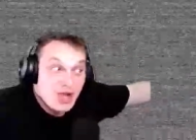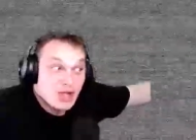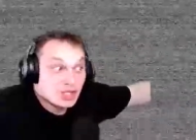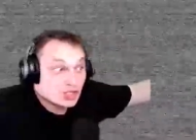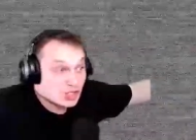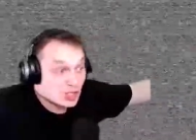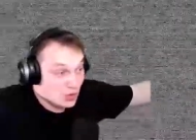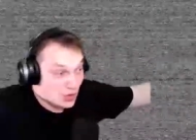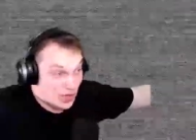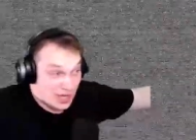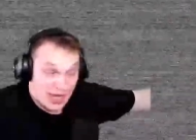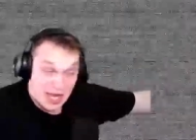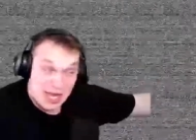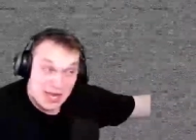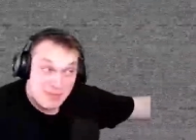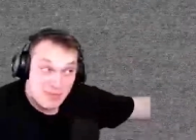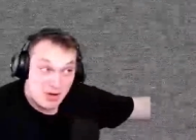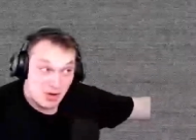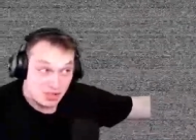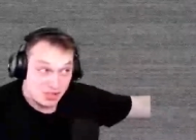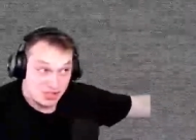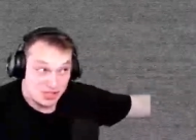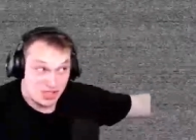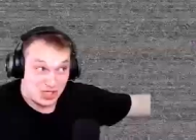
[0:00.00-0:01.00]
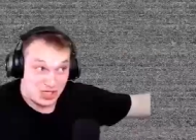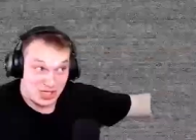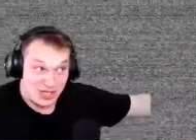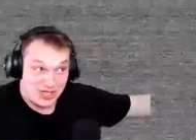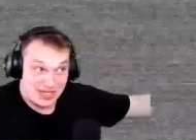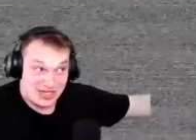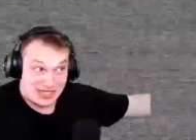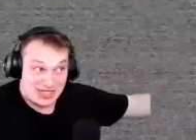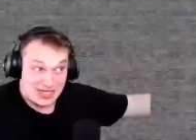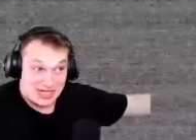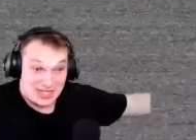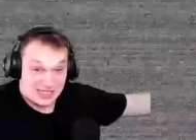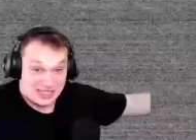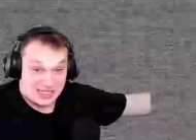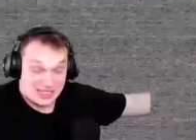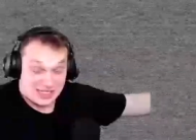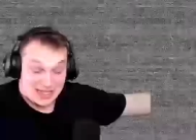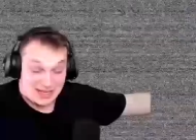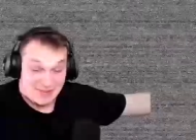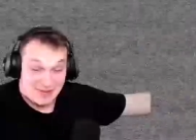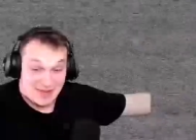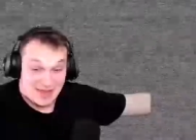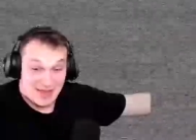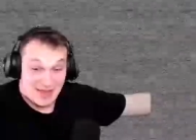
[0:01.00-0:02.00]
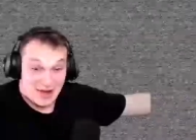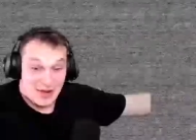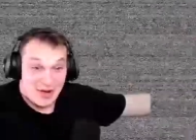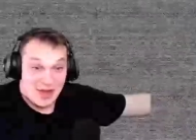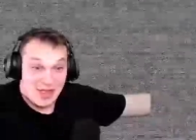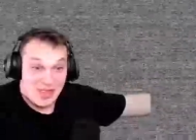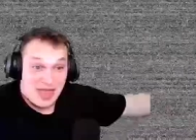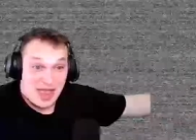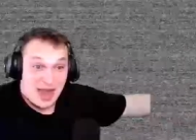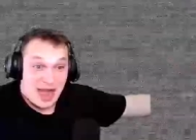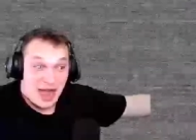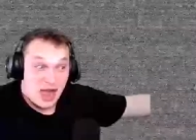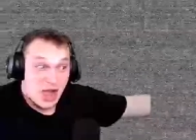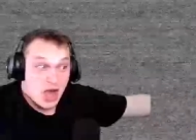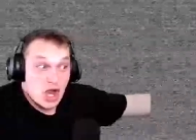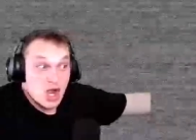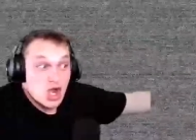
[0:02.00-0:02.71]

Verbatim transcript: so he most certainly didn't see me go in there.